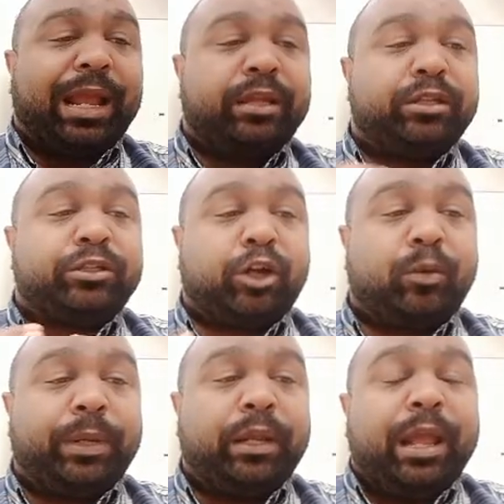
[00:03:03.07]
determine
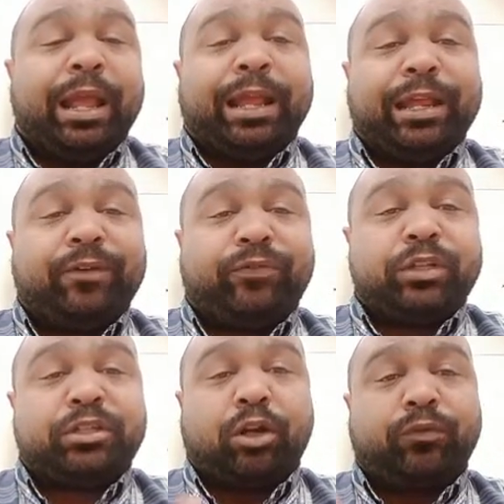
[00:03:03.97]
if the
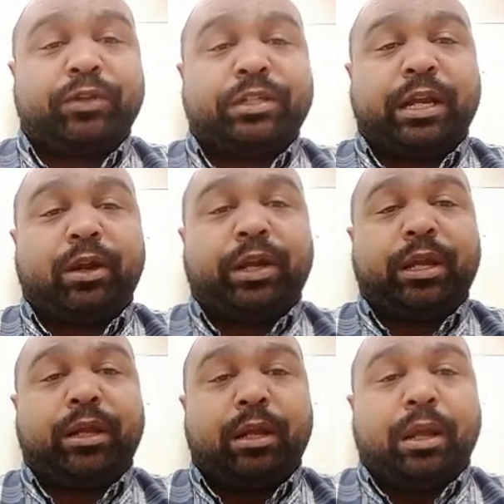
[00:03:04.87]
surface area
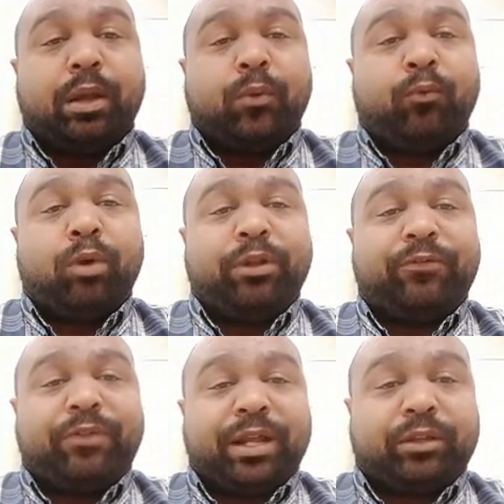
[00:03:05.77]
will
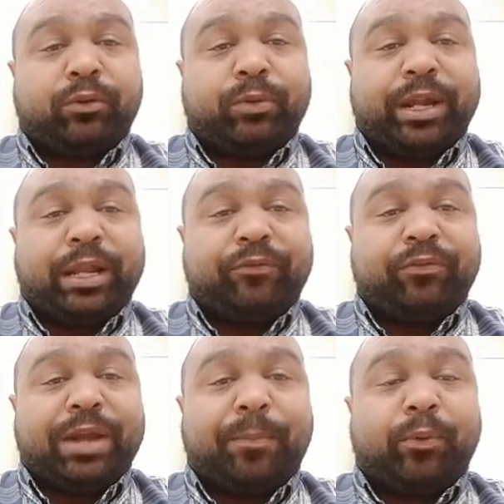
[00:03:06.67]
affect the rate of
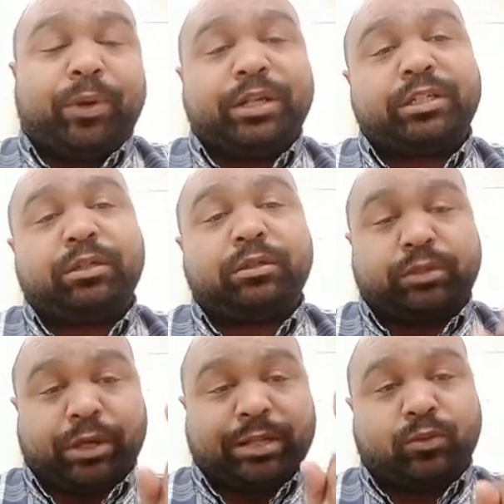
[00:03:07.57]
evaporation. So
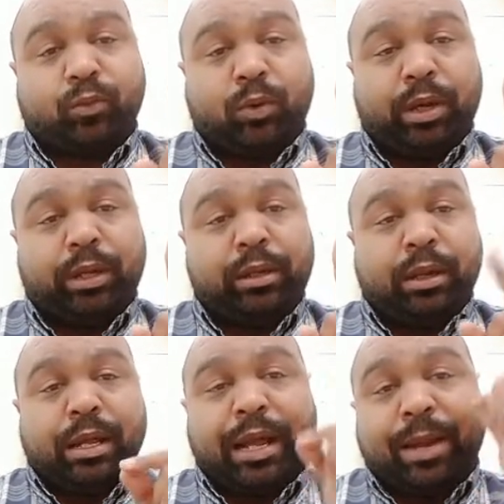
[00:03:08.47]
that's one
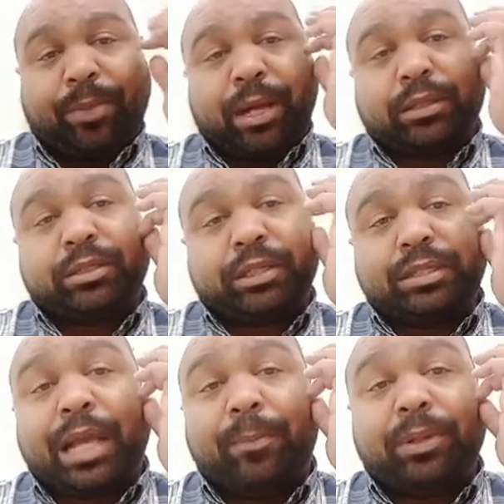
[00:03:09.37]
hypothesis. I
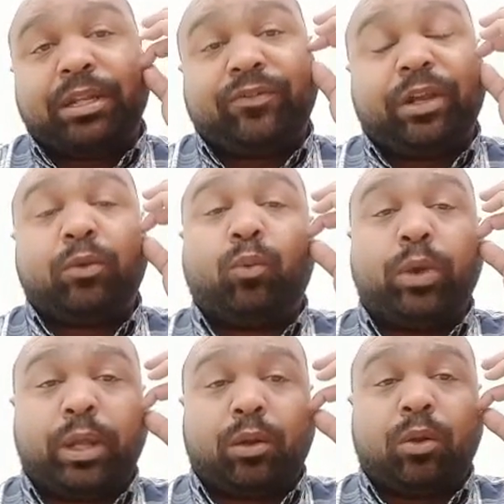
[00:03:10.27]
believe it
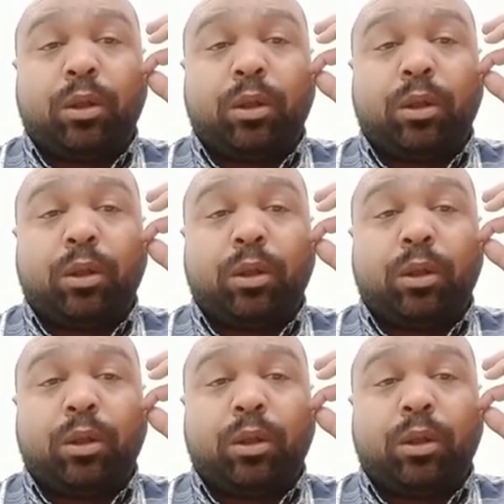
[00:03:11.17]
will